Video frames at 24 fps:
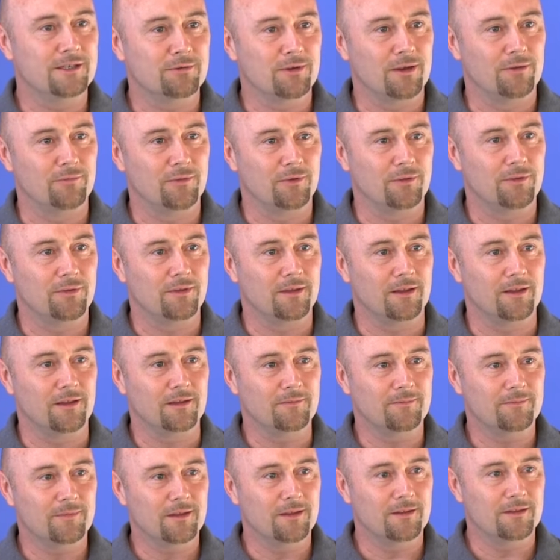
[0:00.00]
to
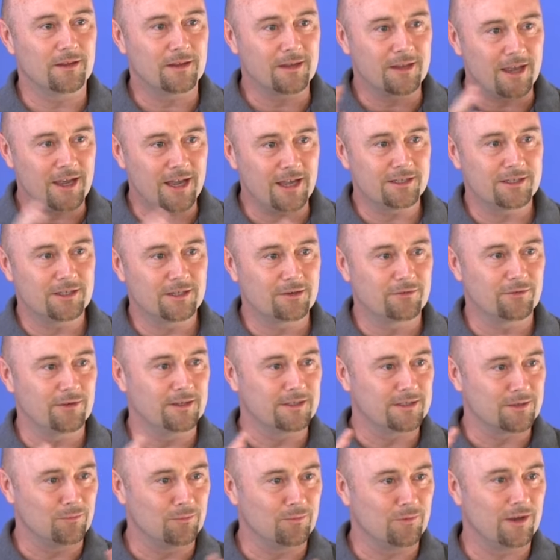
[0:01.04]
everything and the
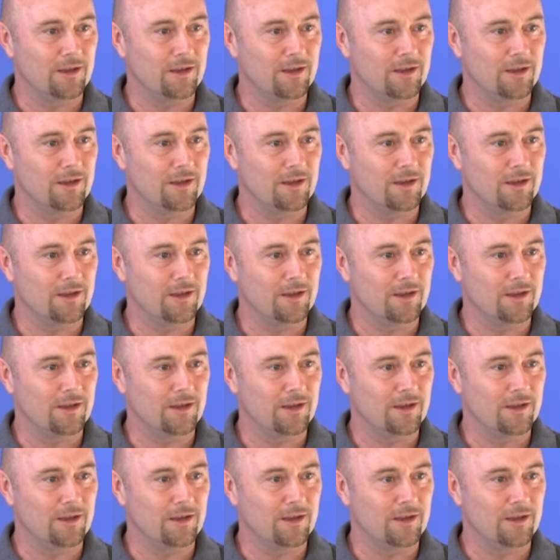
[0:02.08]
categories and